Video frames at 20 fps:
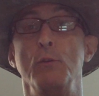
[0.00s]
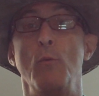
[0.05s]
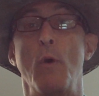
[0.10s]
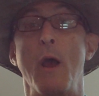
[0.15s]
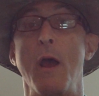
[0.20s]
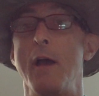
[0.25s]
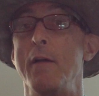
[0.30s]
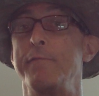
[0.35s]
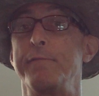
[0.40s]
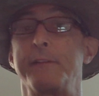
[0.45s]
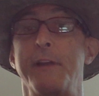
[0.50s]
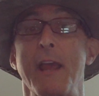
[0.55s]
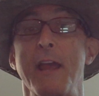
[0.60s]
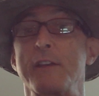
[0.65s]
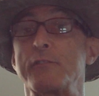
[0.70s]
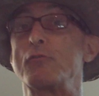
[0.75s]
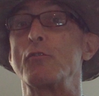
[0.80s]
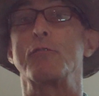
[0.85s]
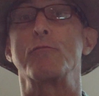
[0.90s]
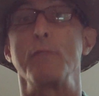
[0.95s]
have
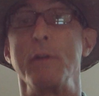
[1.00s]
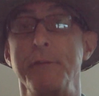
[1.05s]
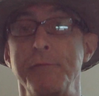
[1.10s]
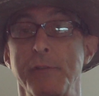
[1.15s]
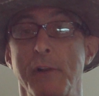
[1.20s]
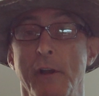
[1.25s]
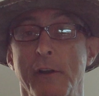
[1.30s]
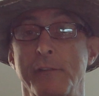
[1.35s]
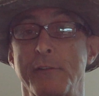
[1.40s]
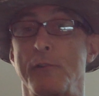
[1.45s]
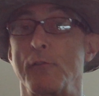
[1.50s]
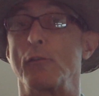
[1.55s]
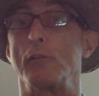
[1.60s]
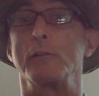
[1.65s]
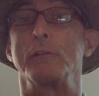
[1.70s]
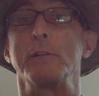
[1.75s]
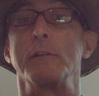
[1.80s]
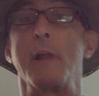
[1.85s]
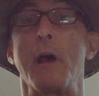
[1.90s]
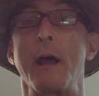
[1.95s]
gastric reflux. There are
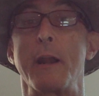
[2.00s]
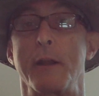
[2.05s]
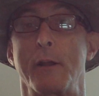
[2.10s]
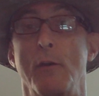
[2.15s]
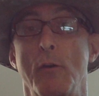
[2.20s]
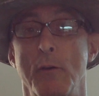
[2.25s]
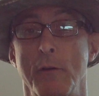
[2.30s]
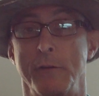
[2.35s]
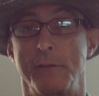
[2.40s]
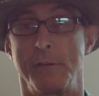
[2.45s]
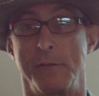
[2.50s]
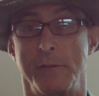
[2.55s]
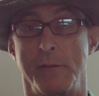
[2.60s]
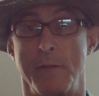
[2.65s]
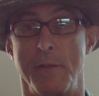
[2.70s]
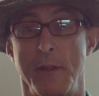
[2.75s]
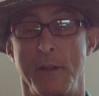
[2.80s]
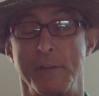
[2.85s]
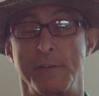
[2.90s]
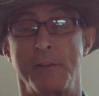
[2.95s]
a lot of causes
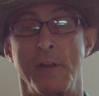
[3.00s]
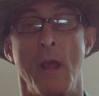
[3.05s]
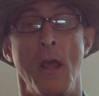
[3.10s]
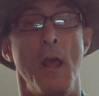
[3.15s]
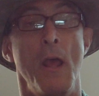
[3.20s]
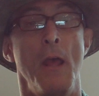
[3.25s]
of this.